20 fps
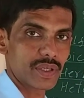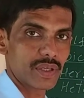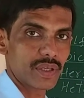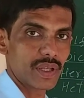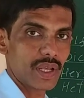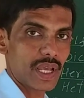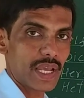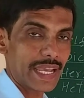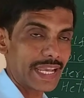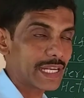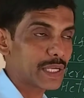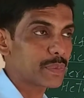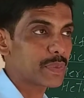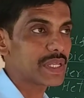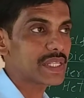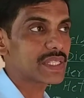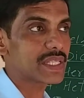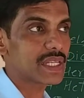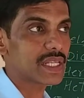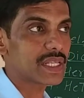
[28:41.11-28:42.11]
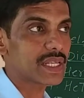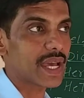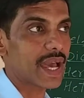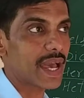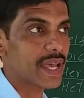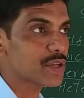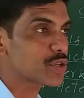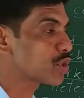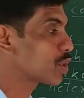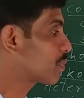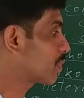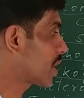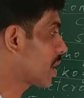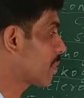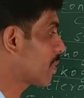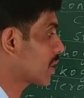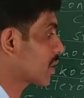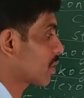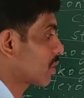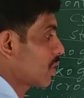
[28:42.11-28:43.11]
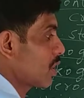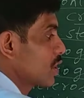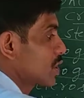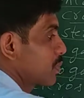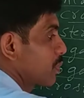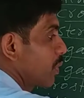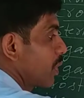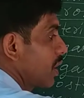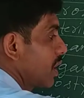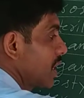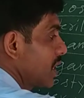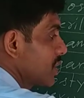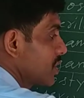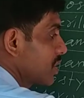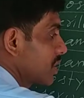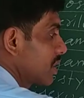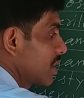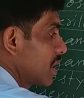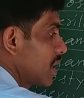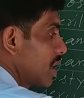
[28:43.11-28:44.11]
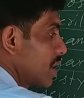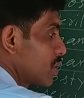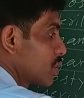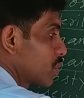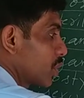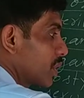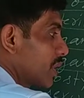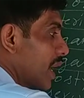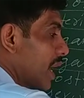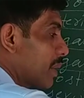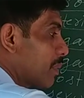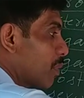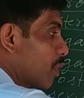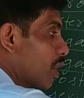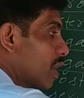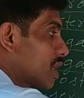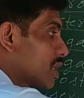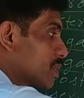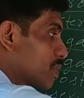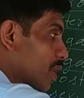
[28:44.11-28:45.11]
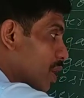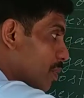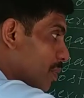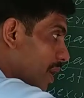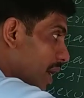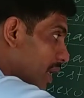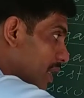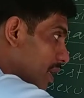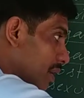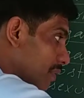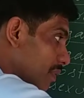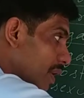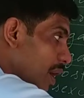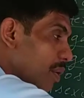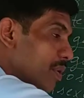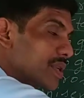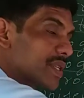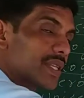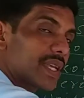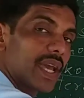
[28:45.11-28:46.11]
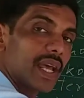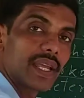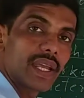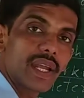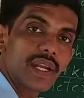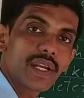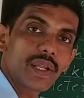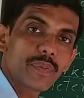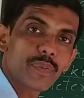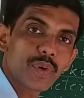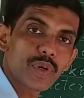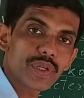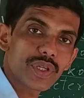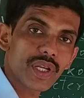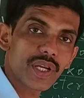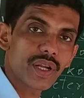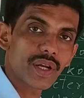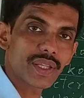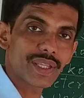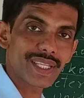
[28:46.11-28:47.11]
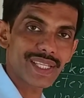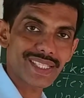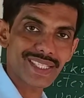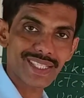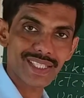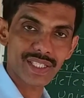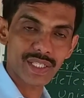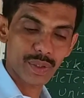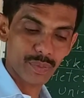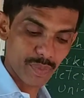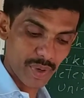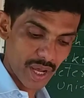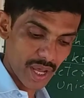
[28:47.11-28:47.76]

It means it has to favor cross-pollination so that pollens from other flowers can get deposited on this stigma.